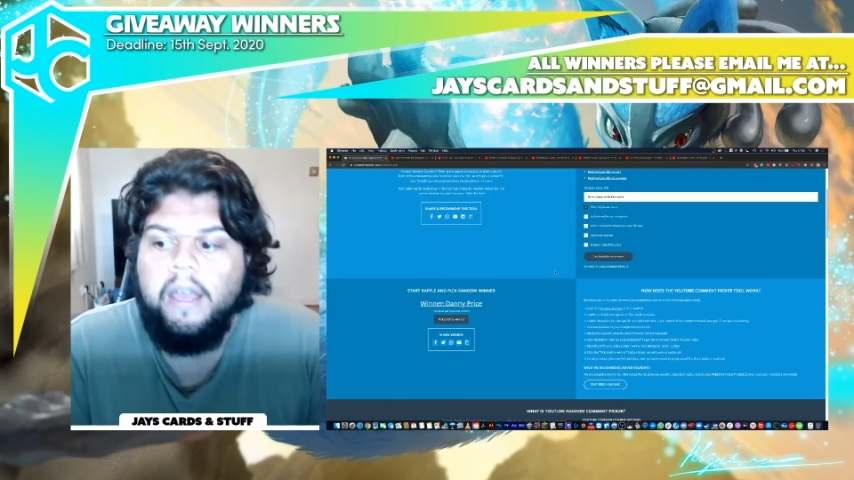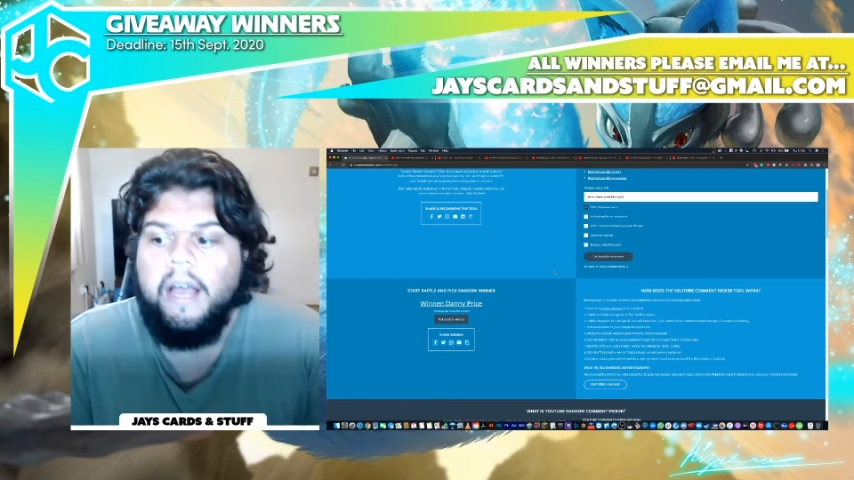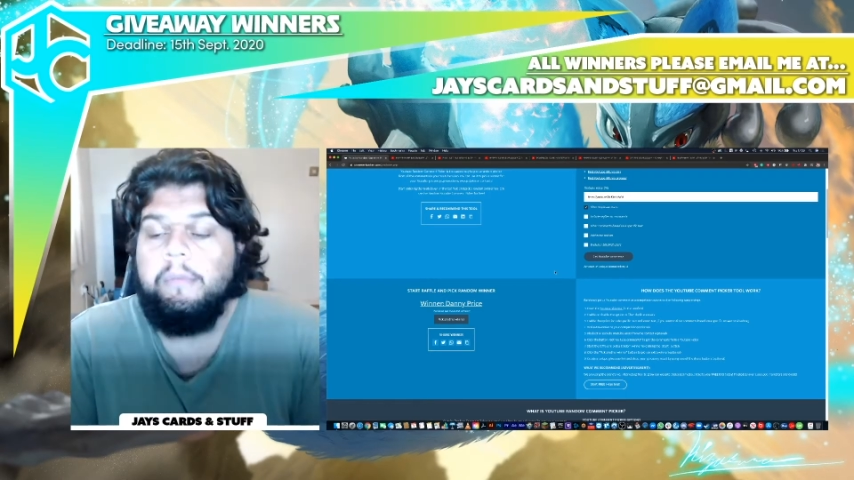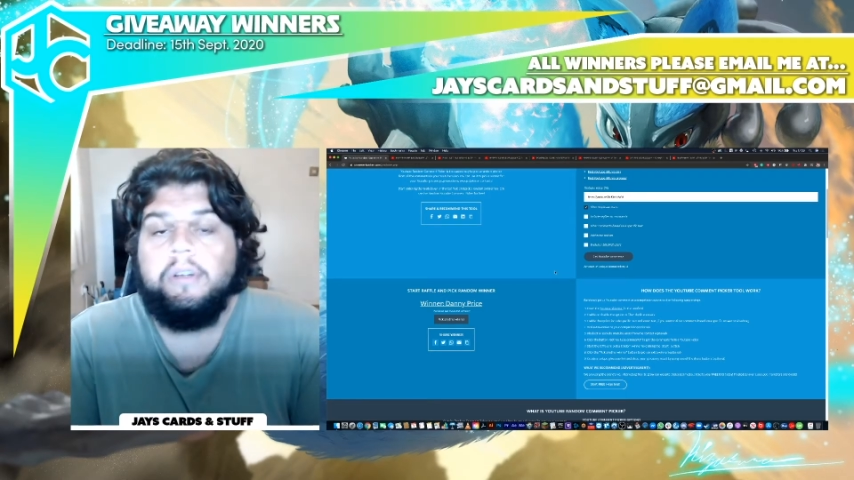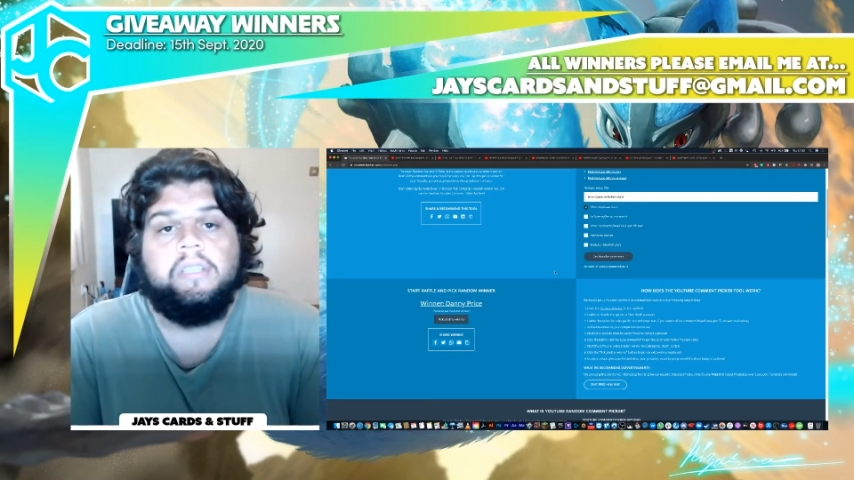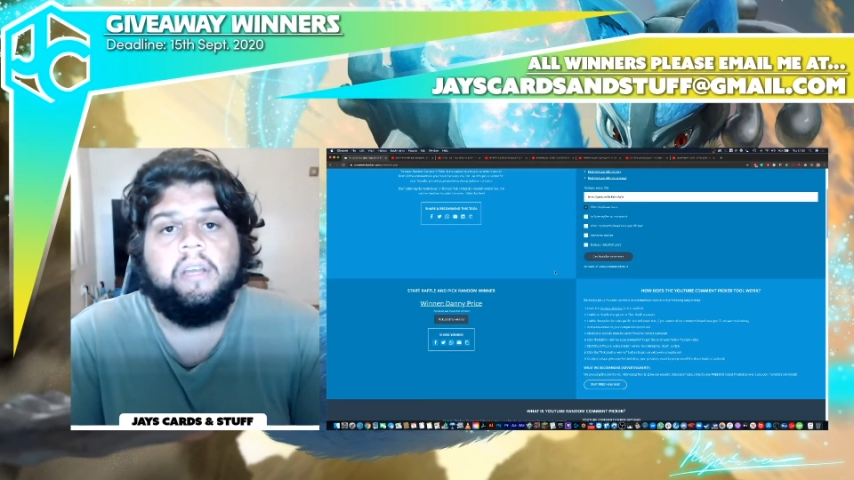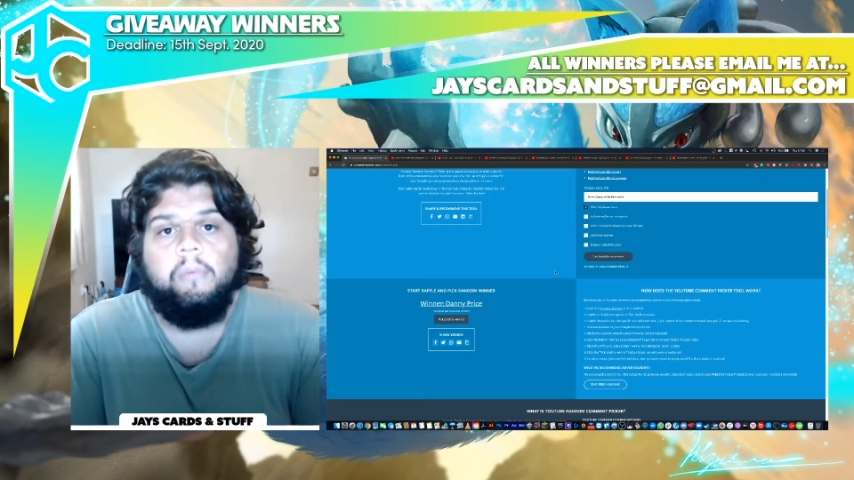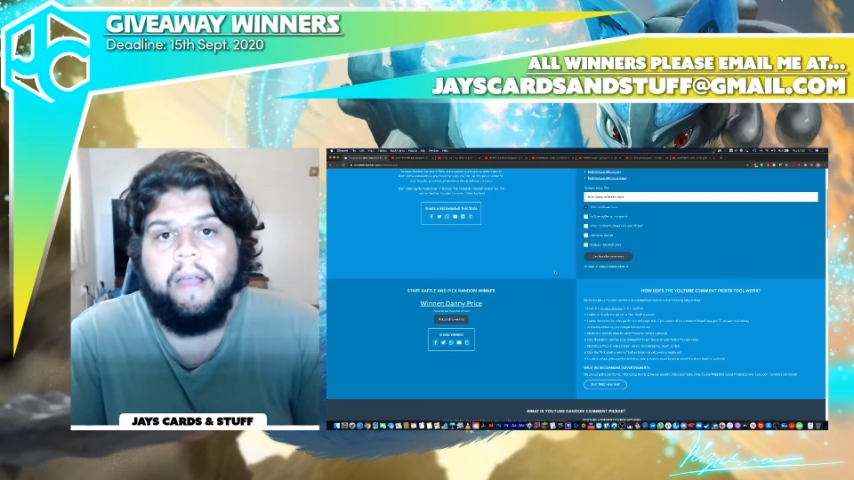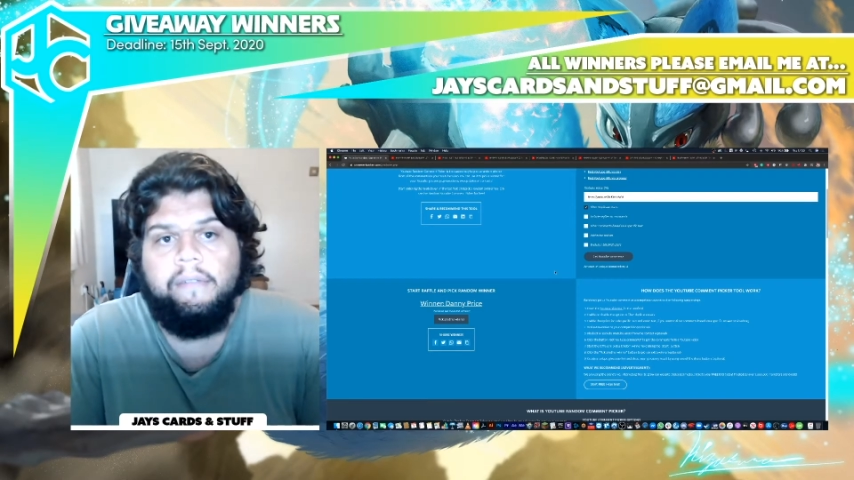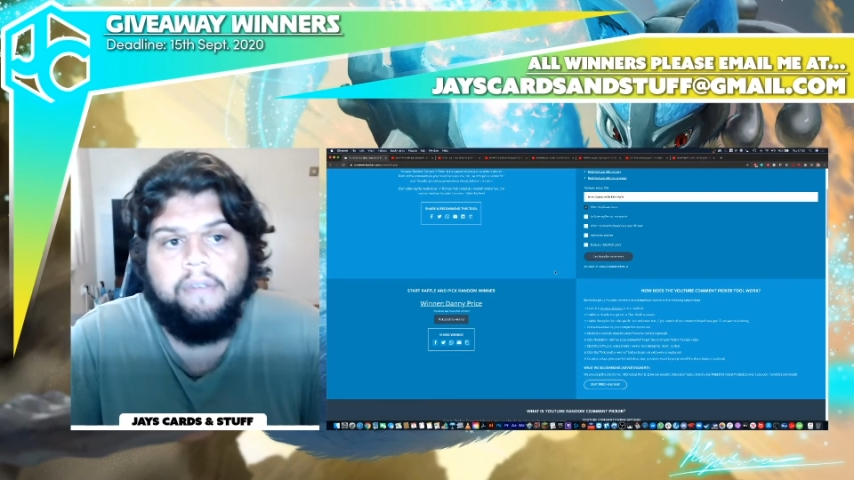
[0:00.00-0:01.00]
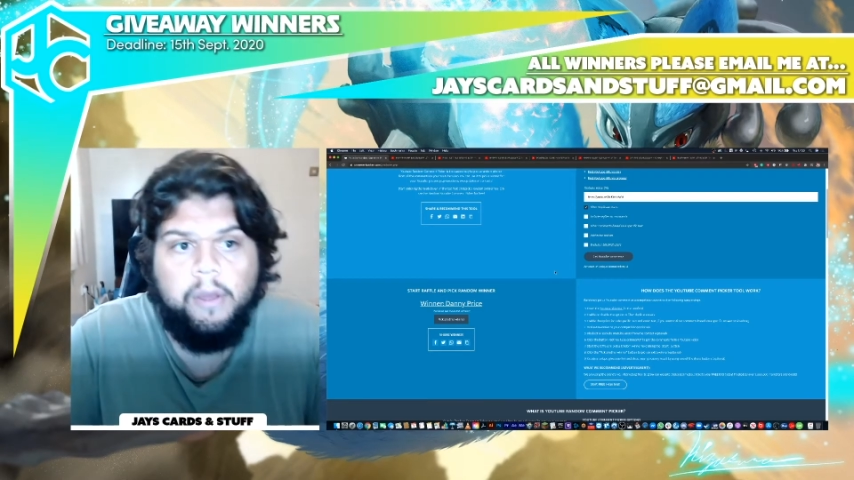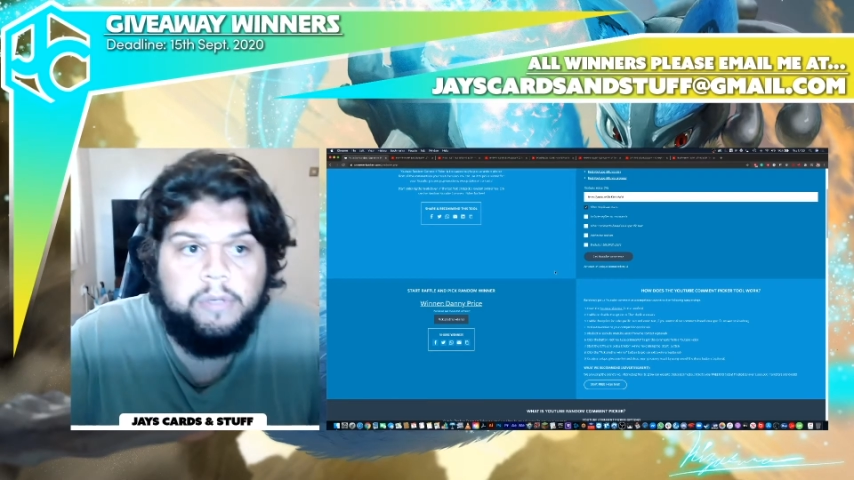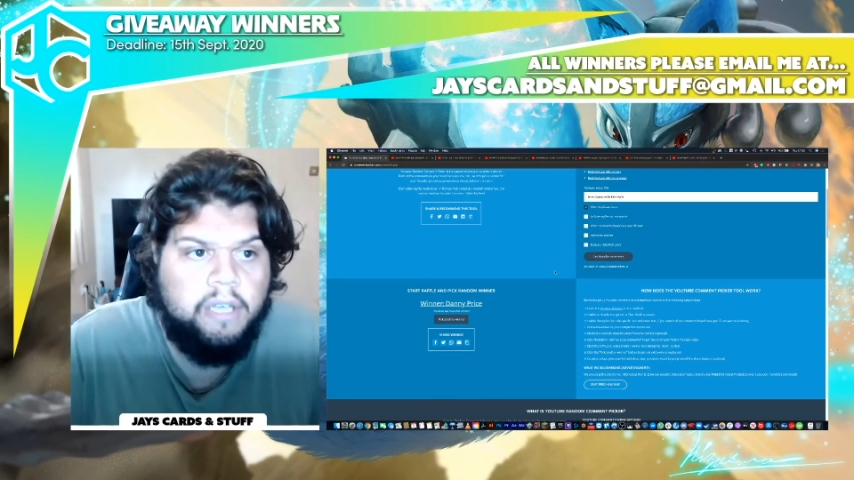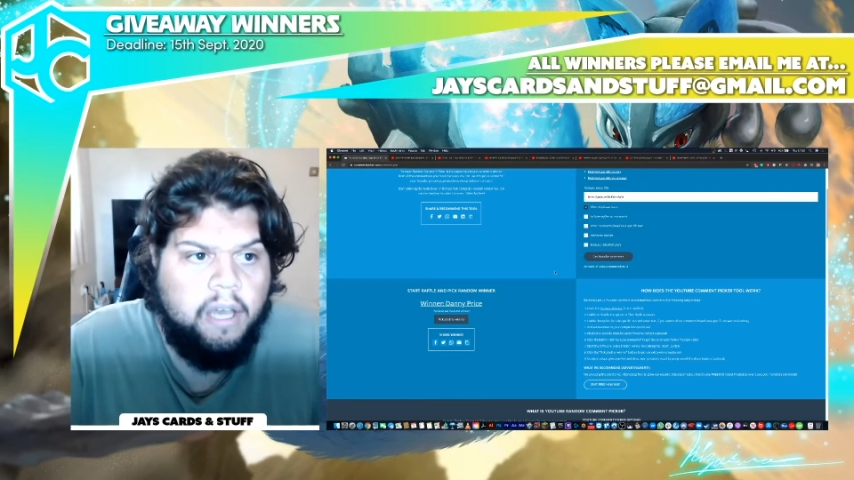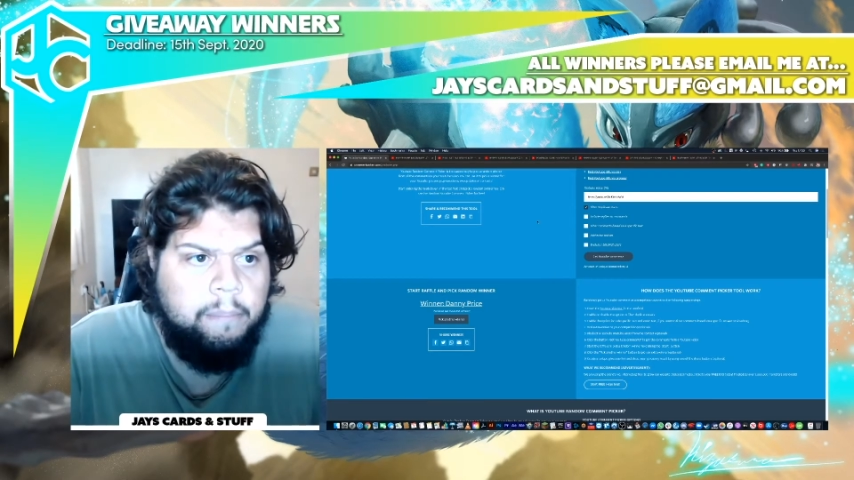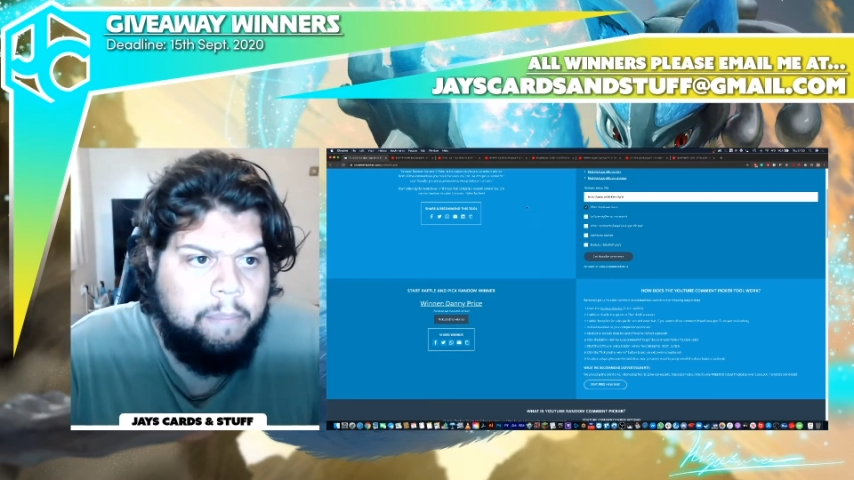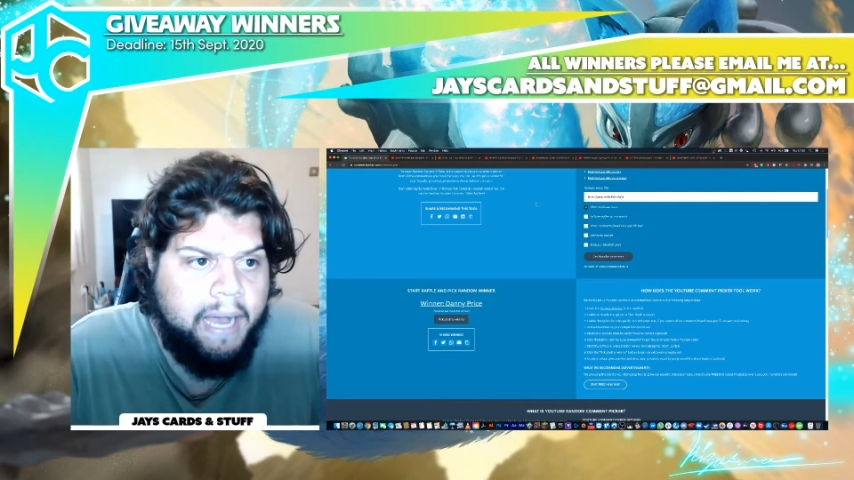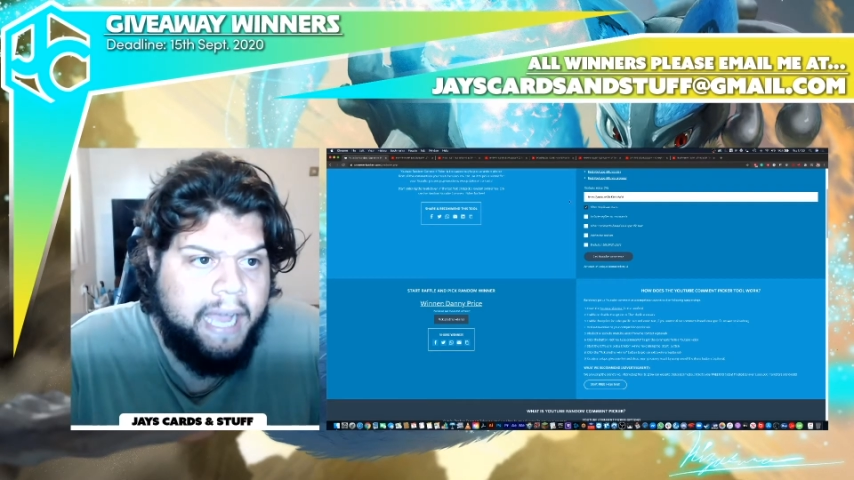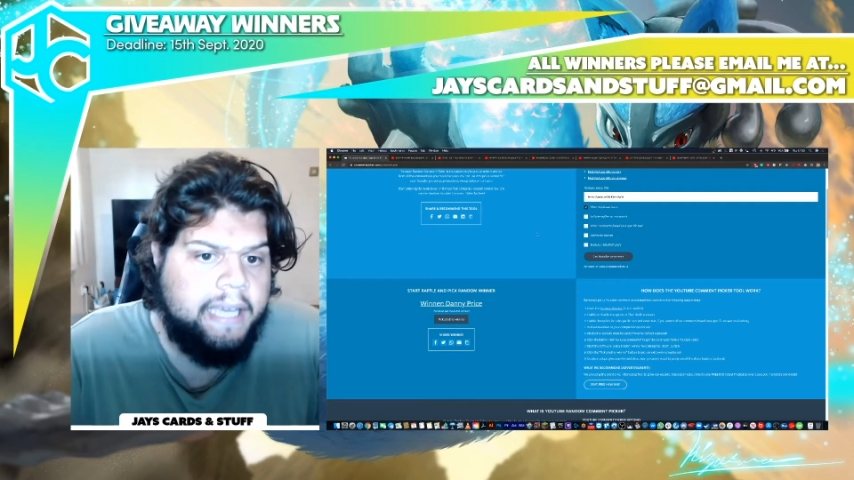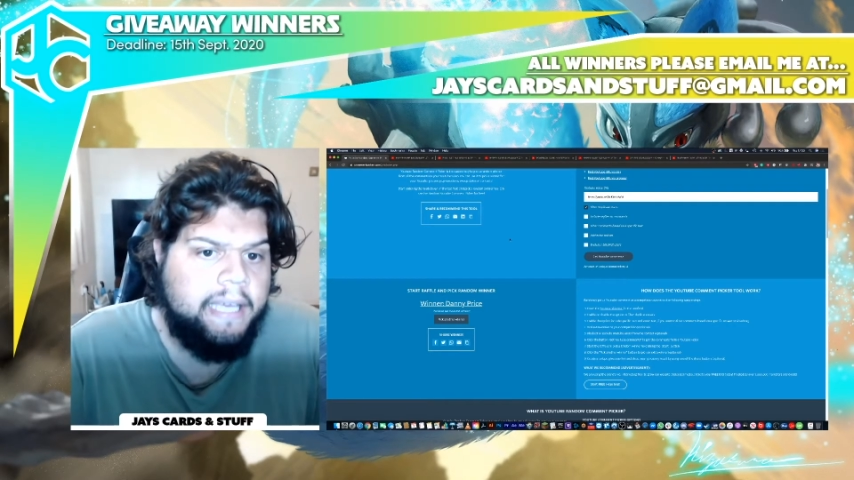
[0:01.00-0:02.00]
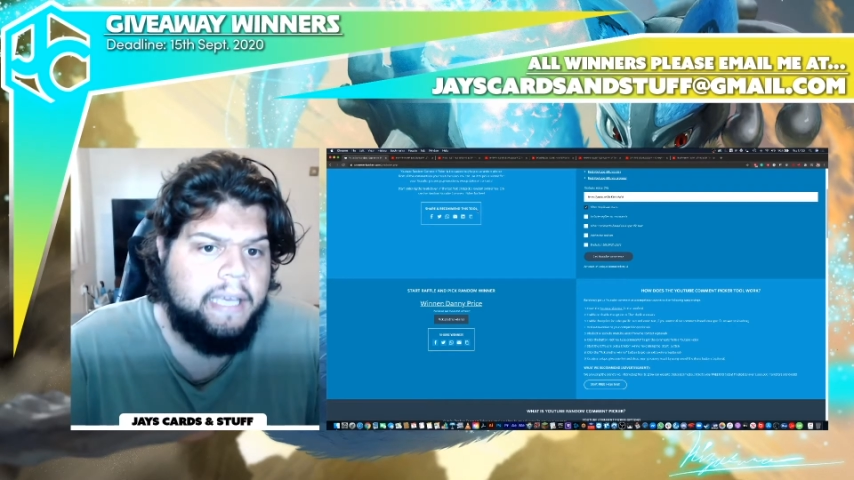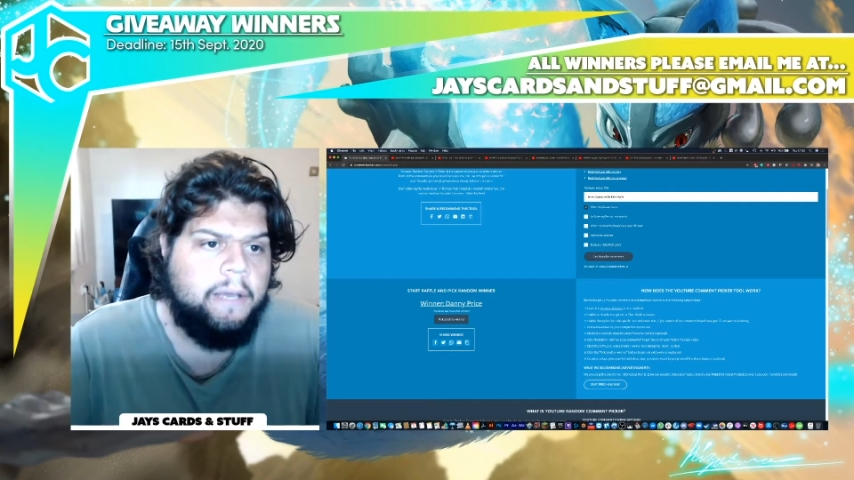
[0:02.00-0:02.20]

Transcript: and we're still waiting for those to come back.